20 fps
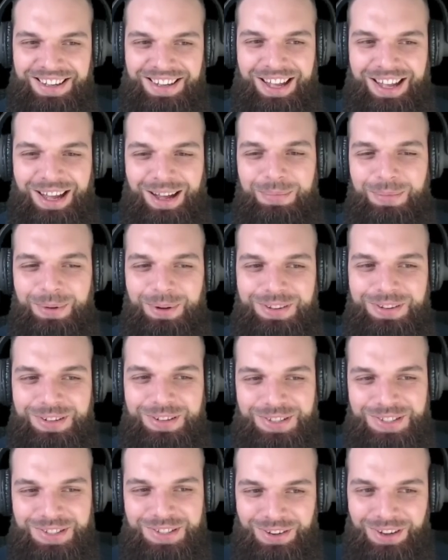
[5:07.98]
Come on, the
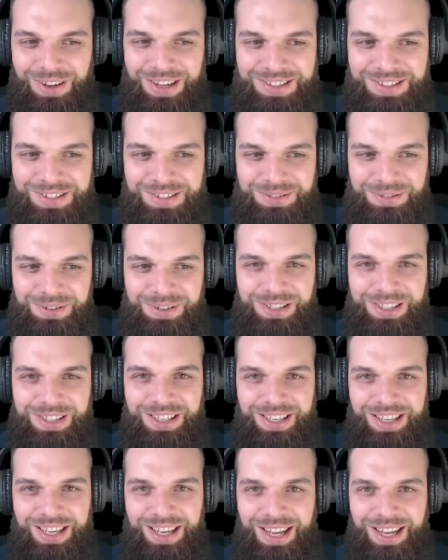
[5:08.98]
signs,
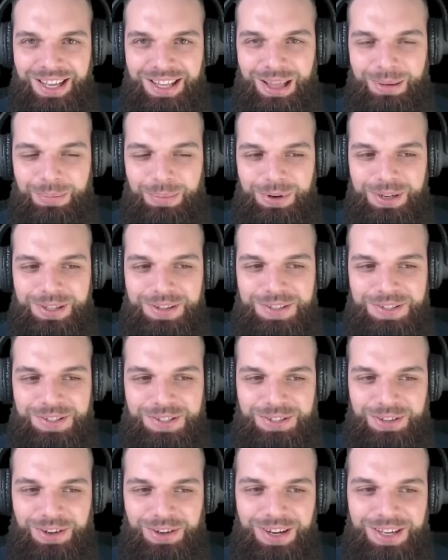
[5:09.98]
really? They're putting these
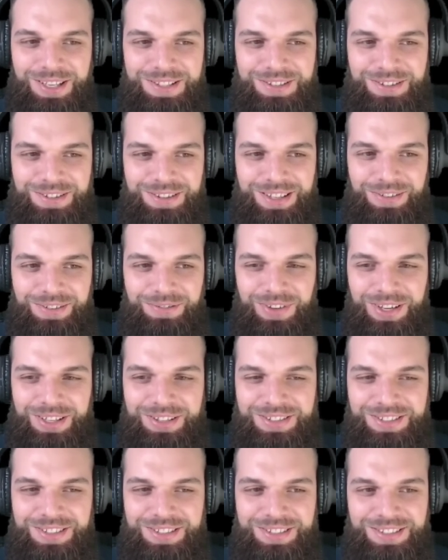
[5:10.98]
signs on their
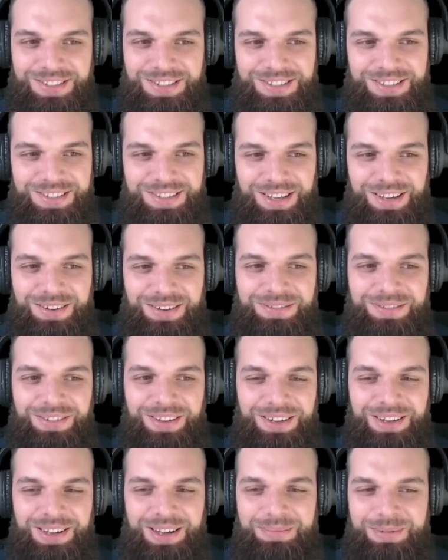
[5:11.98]
fences and stuff?
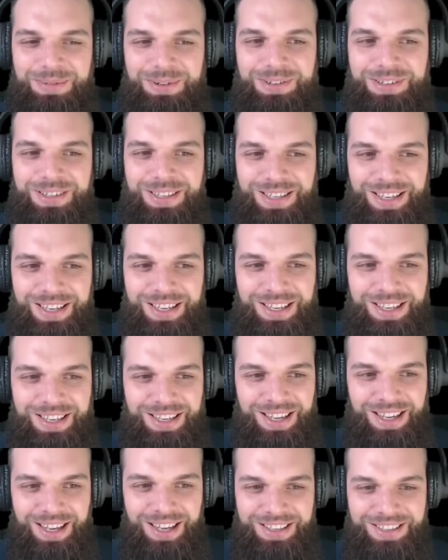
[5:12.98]
Like, come on.
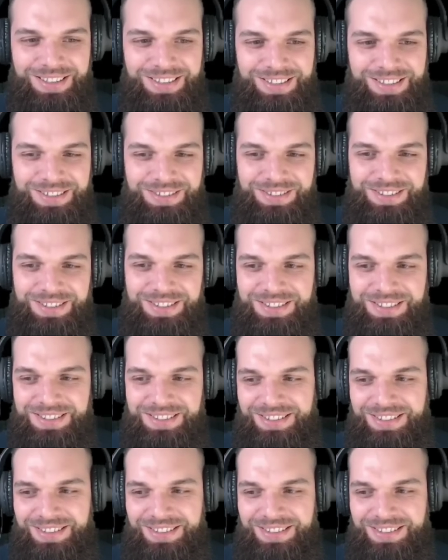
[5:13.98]
Are you serious?